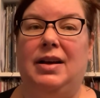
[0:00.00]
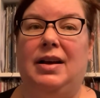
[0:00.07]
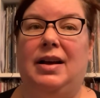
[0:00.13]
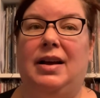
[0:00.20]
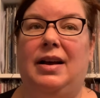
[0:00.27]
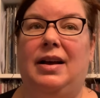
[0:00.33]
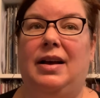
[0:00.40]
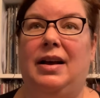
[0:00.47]

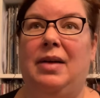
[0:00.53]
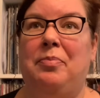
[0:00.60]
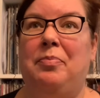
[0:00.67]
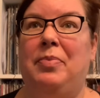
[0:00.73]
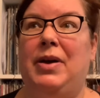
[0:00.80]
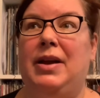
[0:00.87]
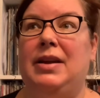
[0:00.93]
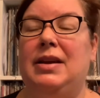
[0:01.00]

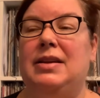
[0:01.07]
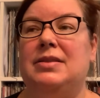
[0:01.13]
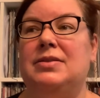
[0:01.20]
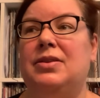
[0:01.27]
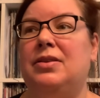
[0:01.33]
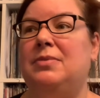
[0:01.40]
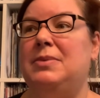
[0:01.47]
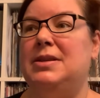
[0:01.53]
but it's
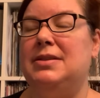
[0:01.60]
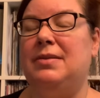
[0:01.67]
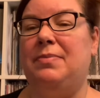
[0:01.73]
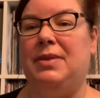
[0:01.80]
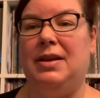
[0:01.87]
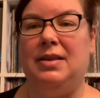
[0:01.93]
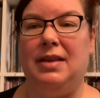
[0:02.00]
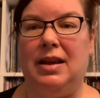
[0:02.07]
going to be
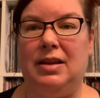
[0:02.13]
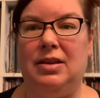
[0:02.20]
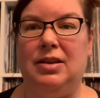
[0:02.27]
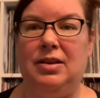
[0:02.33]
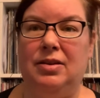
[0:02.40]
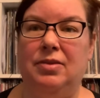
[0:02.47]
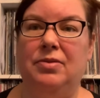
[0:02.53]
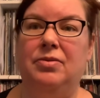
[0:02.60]
something that
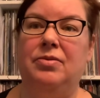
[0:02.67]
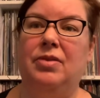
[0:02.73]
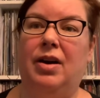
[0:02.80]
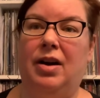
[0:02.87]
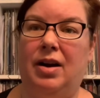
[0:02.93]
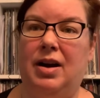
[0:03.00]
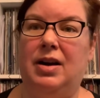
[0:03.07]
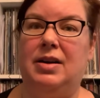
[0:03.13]
you
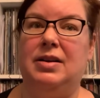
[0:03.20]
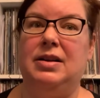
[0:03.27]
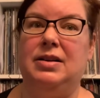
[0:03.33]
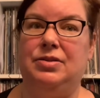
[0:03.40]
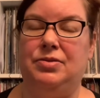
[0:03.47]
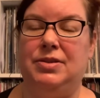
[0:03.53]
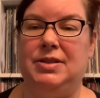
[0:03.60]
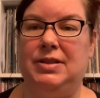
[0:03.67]
are
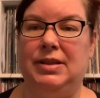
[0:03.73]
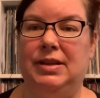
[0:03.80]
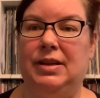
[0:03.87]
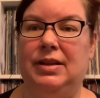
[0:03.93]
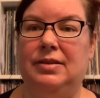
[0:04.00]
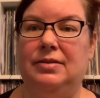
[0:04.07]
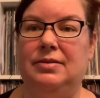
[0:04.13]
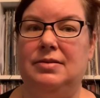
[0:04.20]
interested
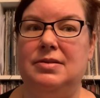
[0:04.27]
in.